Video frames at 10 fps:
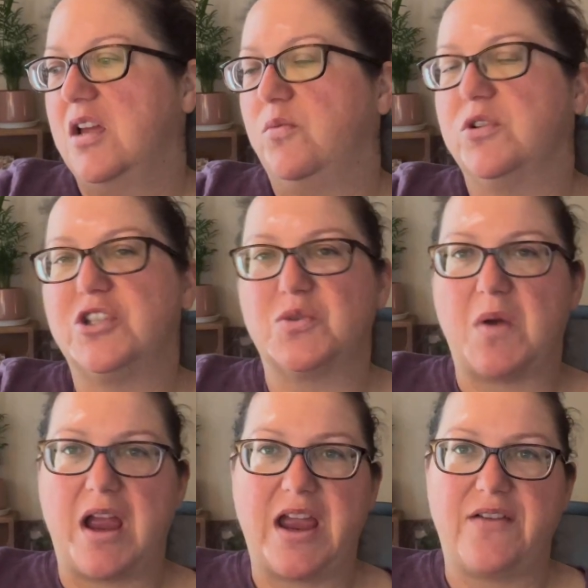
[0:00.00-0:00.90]
which is
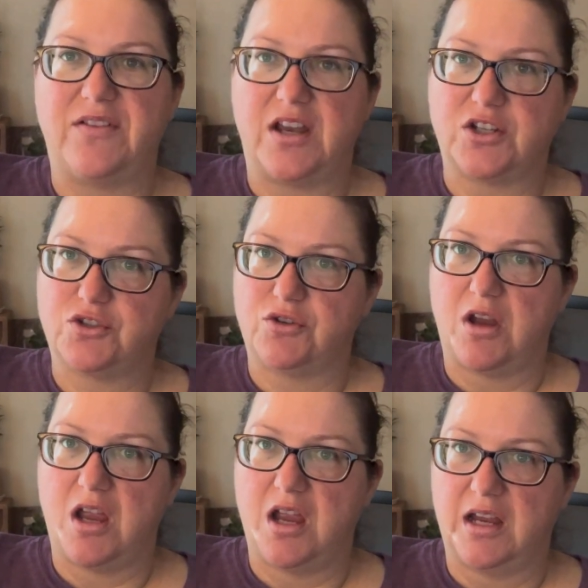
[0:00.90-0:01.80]
why I have an
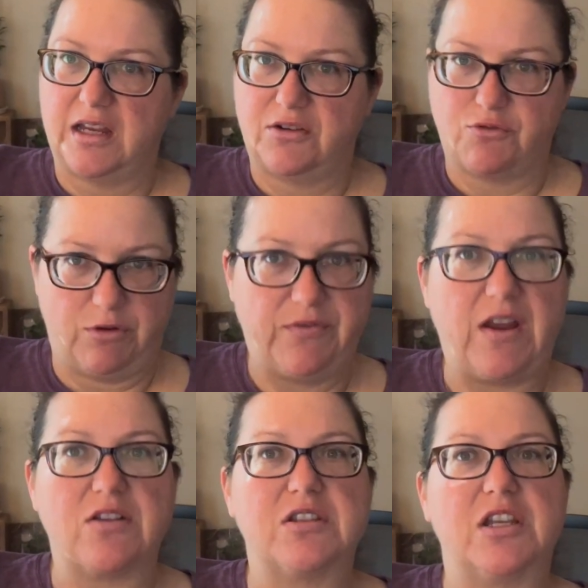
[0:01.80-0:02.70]
extra grief
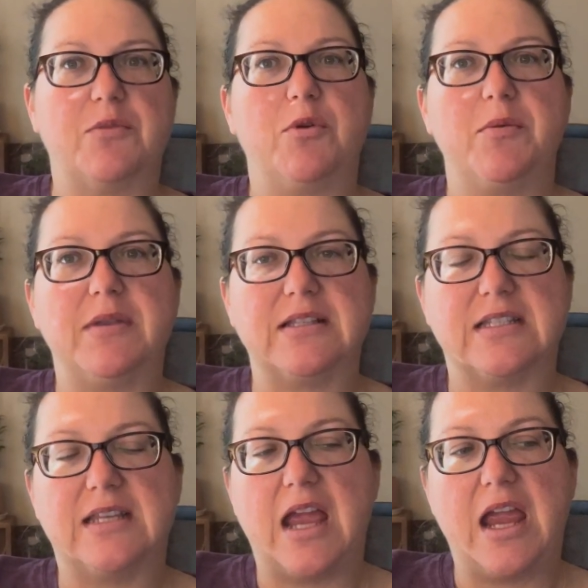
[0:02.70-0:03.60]
counseling appointment
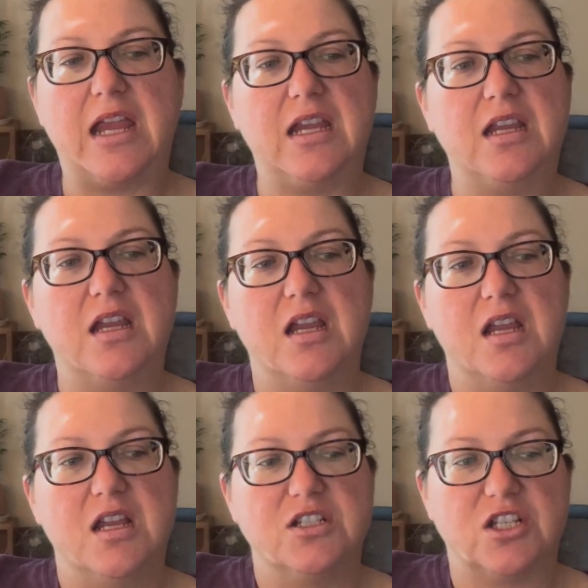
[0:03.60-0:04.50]
today,
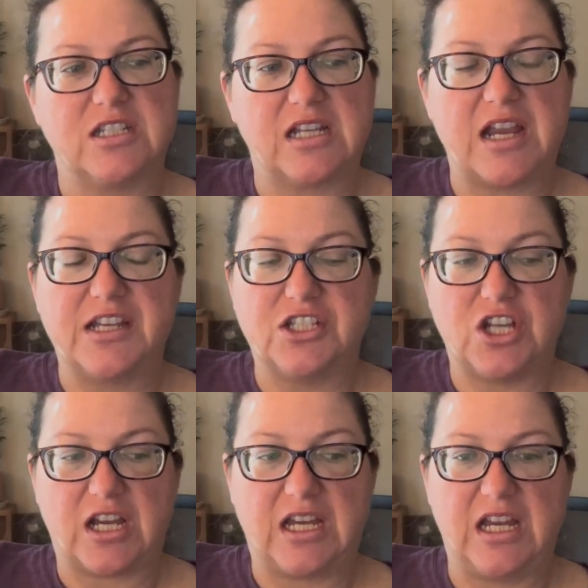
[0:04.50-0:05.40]
just to kind of
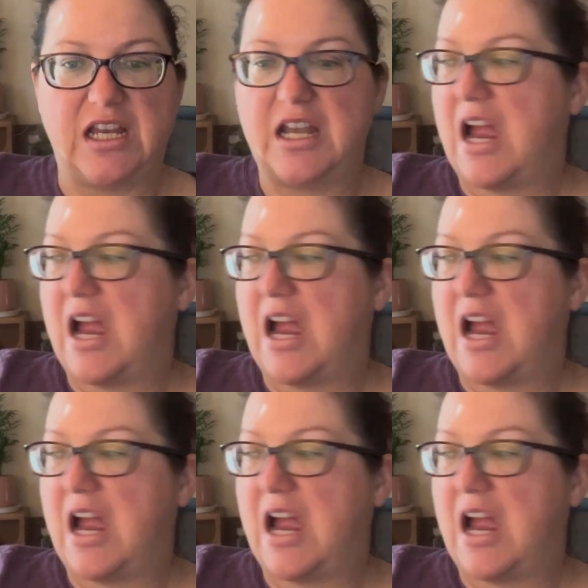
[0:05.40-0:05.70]
check in.